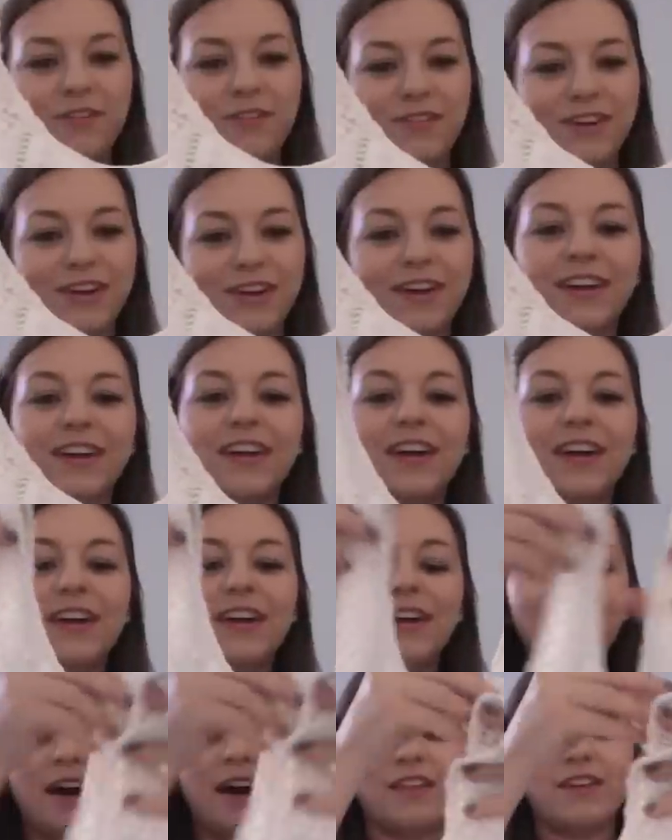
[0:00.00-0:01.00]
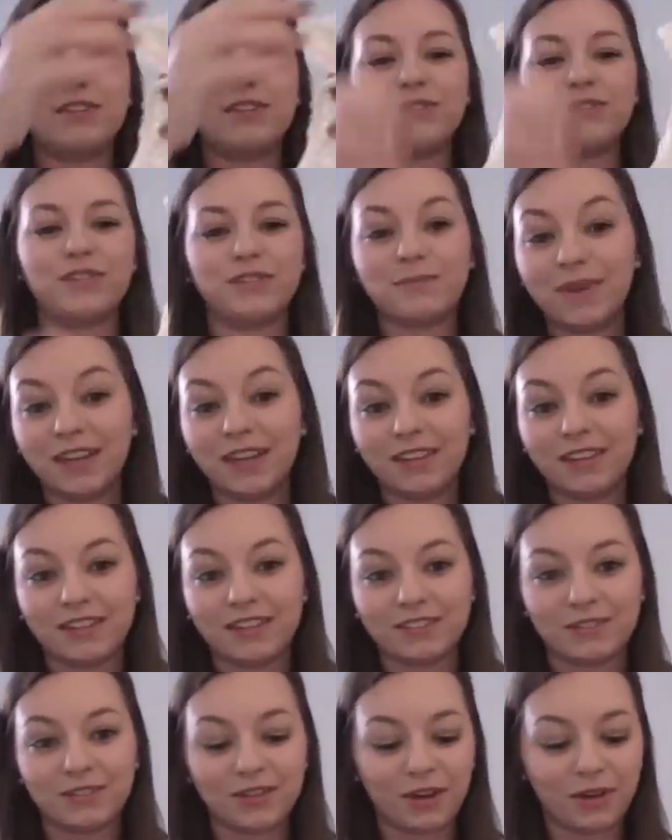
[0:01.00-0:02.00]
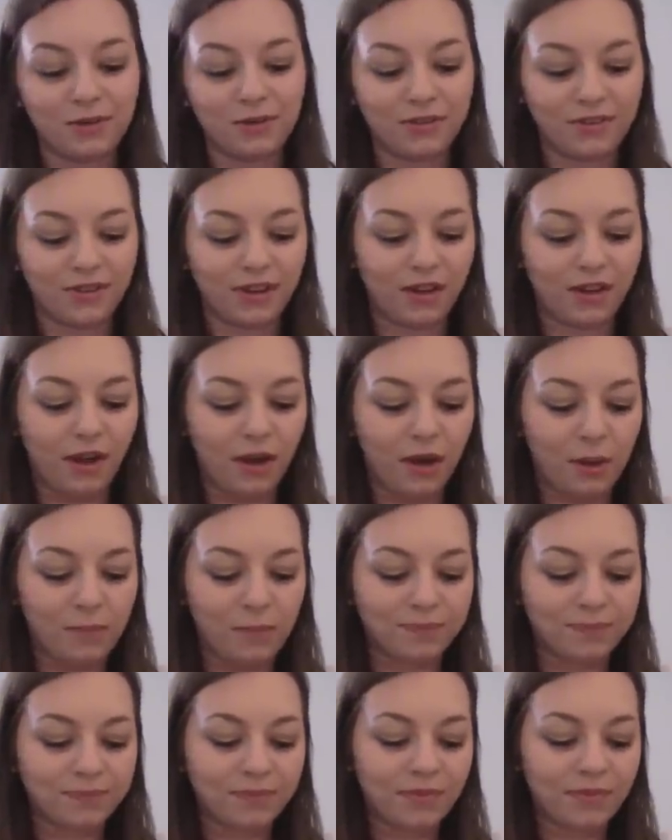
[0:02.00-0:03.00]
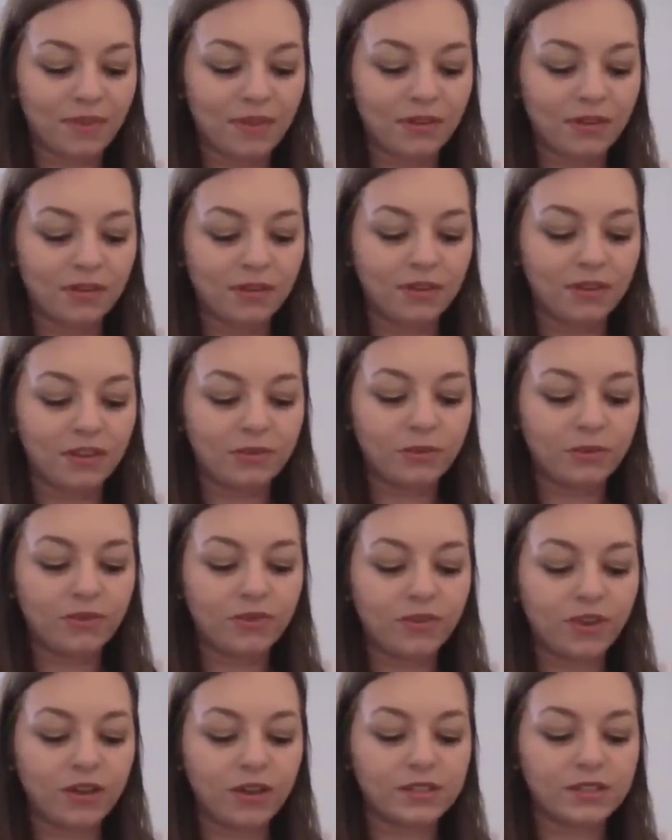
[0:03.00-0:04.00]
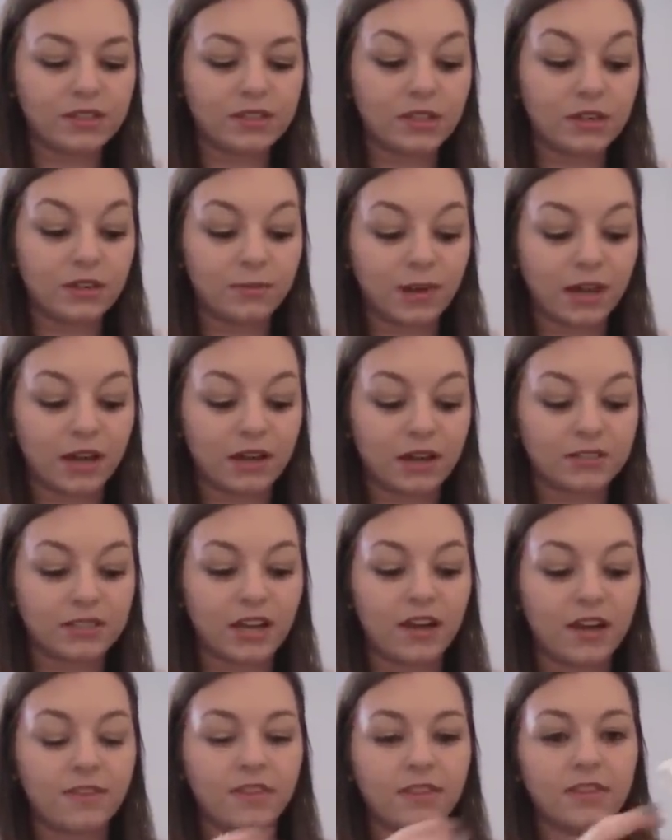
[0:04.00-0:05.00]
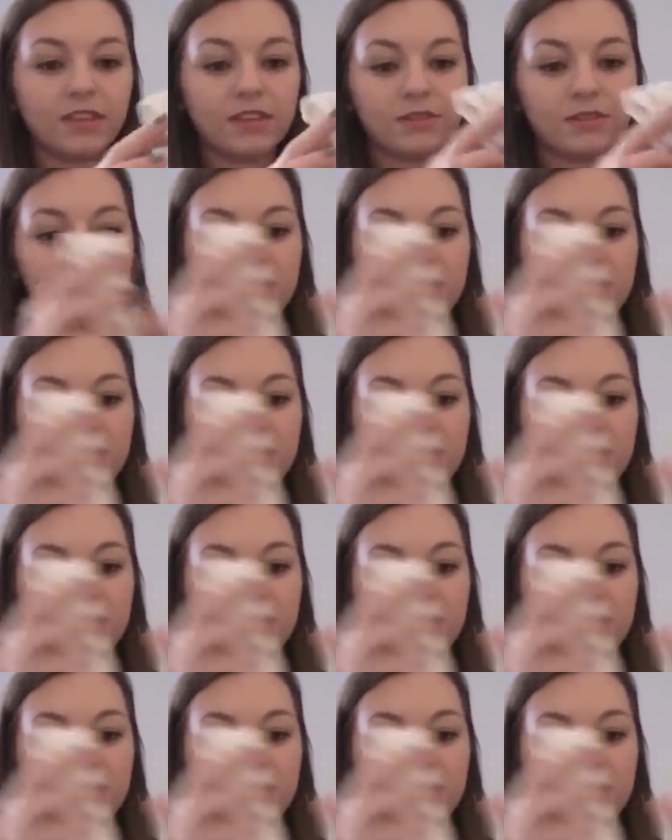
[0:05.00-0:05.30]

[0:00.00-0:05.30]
of it, and I'm sure there's many things that will go with it. This was £32, and this was